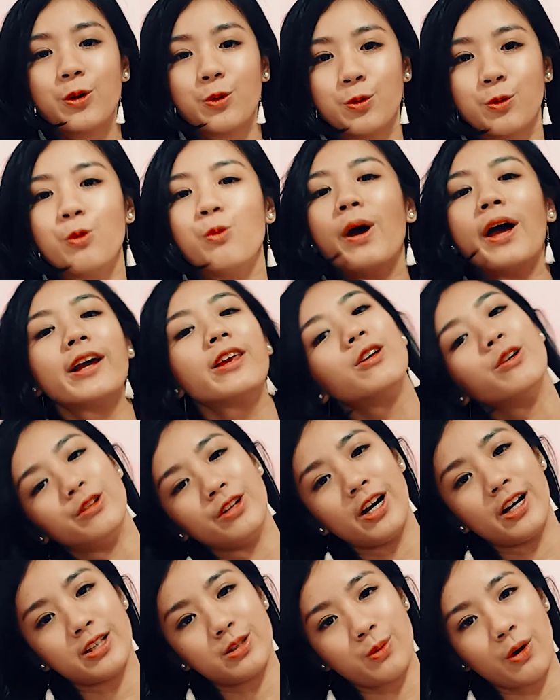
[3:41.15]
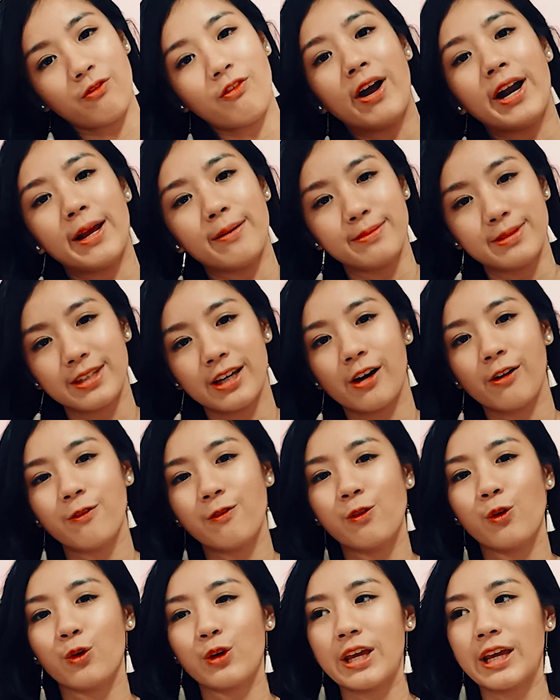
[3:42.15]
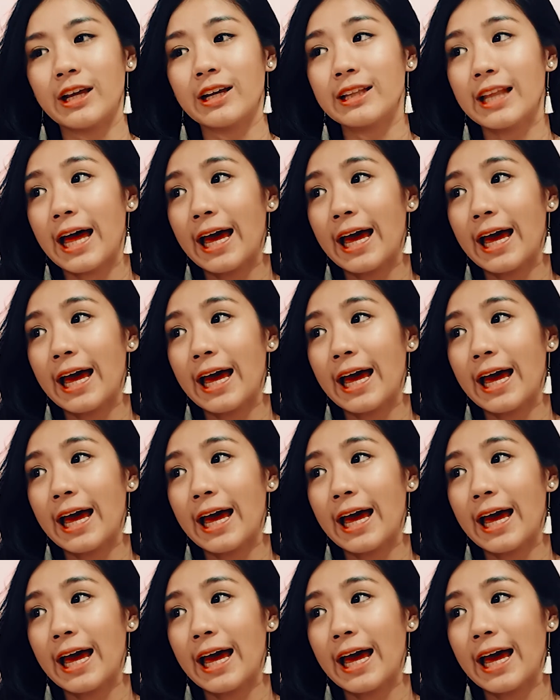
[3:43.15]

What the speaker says: who wear culottes will find themselves looking